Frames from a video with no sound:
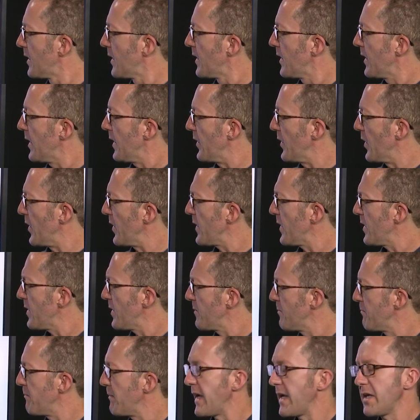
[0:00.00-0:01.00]
Another
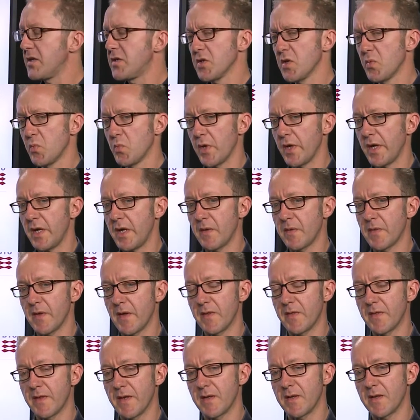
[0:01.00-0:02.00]
major way
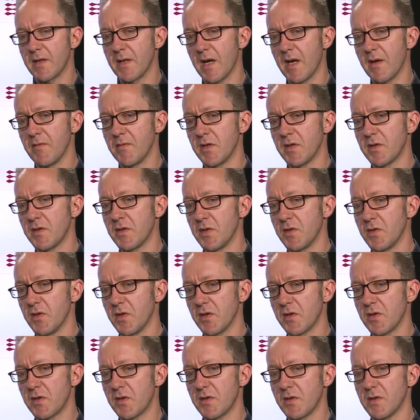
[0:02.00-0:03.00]
that Darwin did
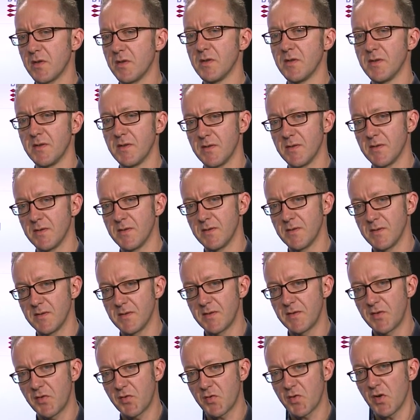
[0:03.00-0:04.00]
not
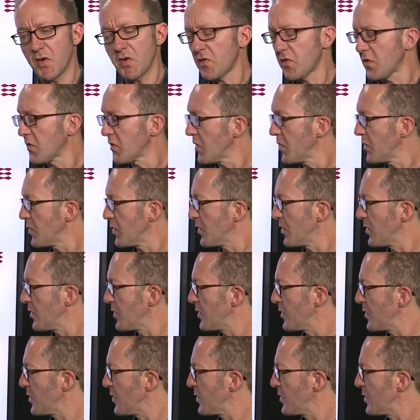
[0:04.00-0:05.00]
discuss
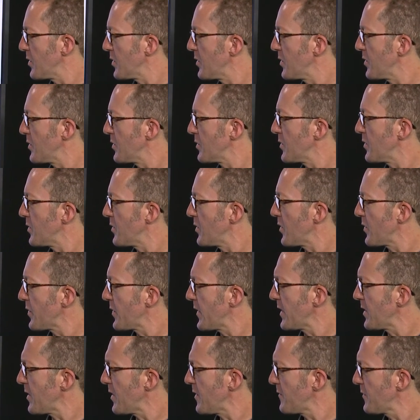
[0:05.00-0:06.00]
or
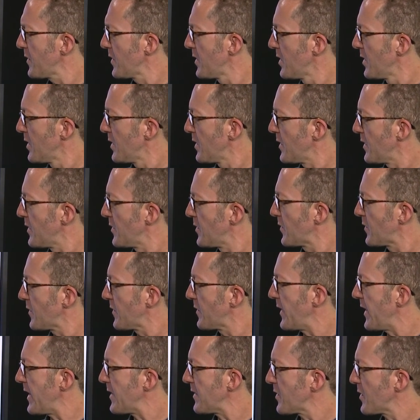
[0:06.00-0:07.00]
think of is
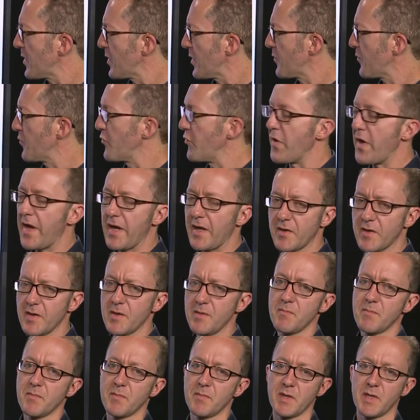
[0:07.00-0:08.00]
that of
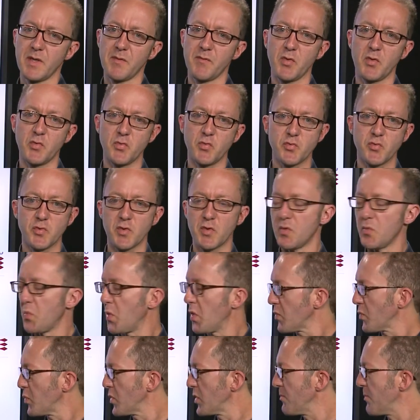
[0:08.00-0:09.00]
random evolution, or
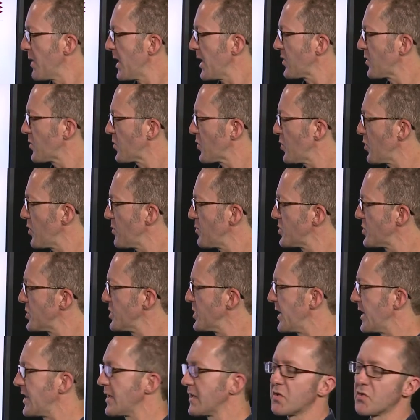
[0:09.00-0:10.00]
what we might term
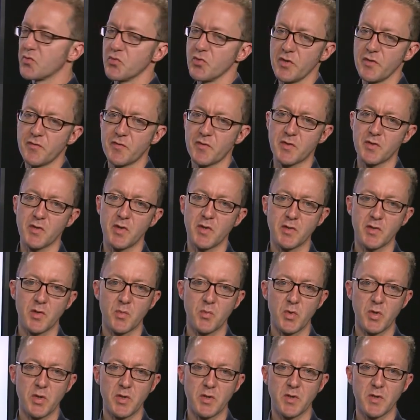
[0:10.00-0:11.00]
genetic drift under
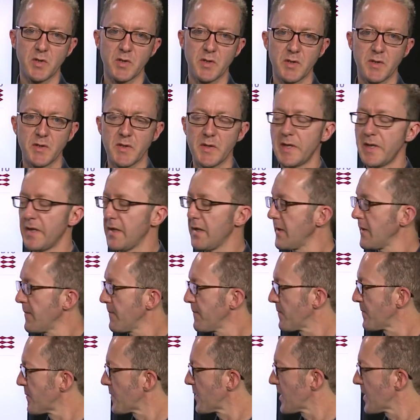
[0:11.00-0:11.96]
one heading.